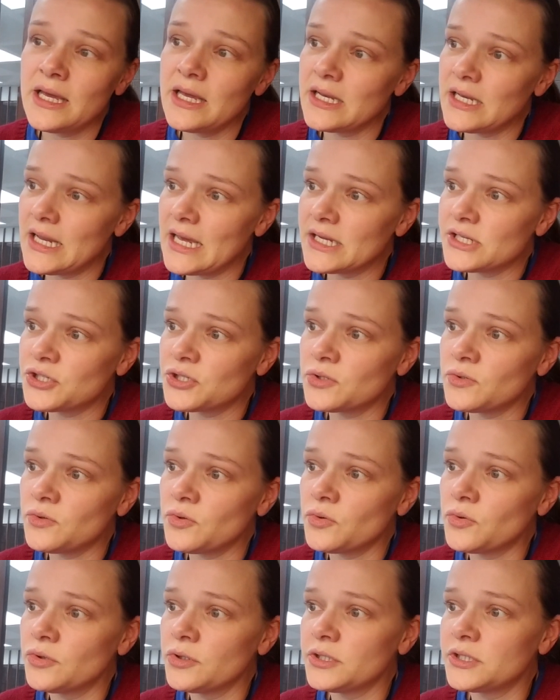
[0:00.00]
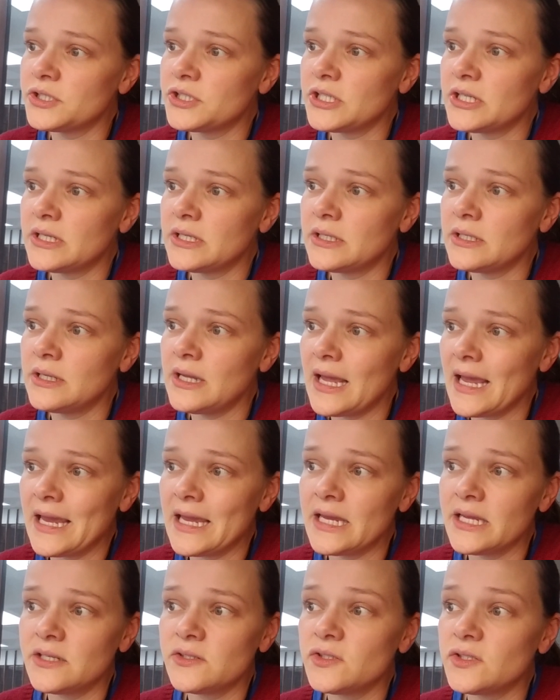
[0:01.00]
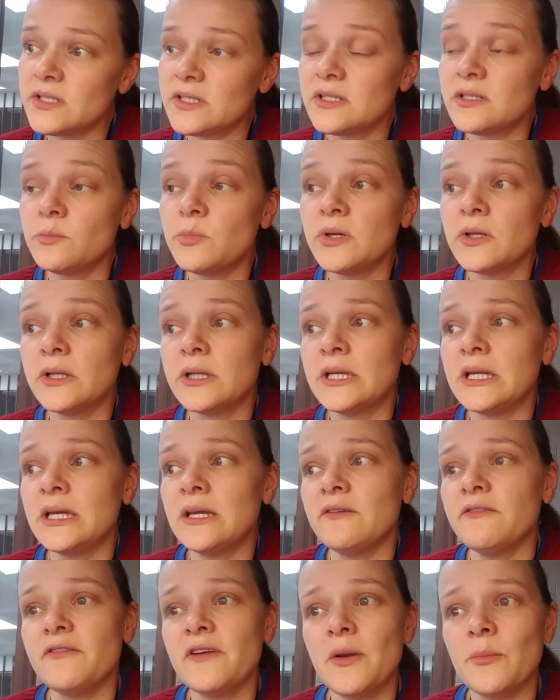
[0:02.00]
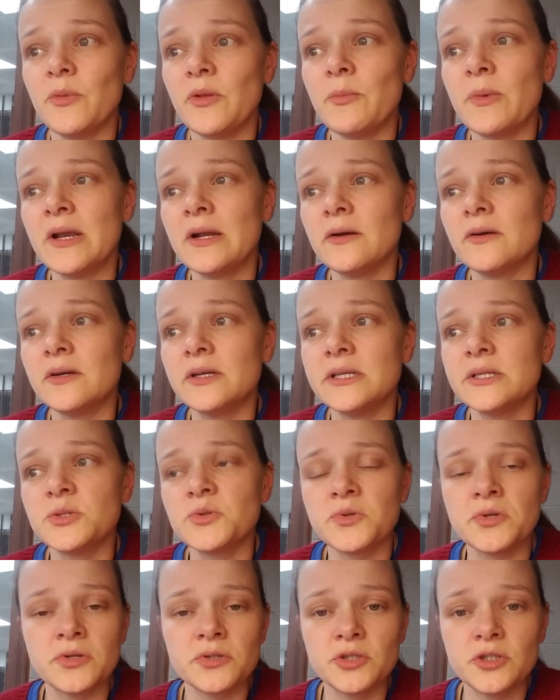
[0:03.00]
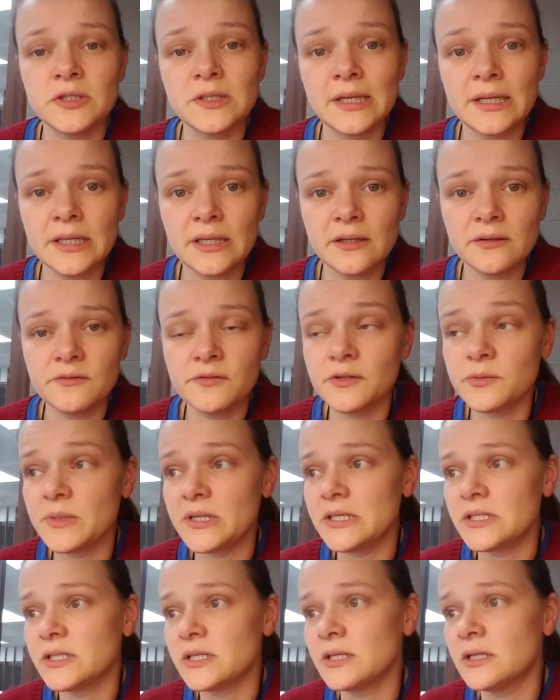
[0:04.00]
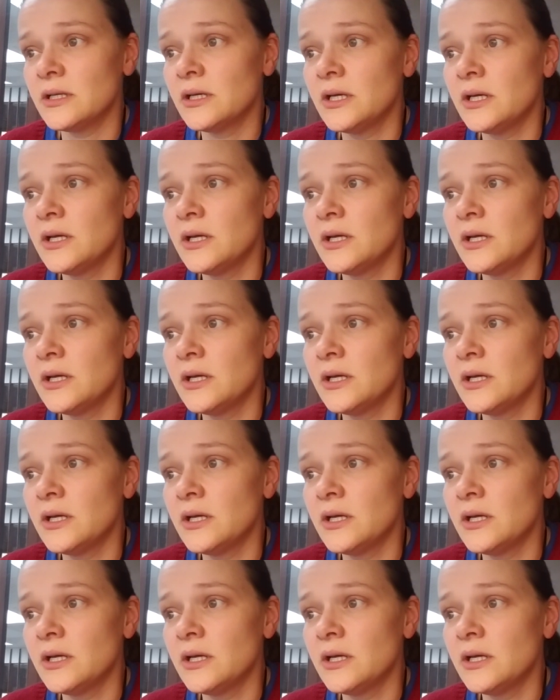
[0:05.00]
national origin, age, disability, family medical history, or genetic information.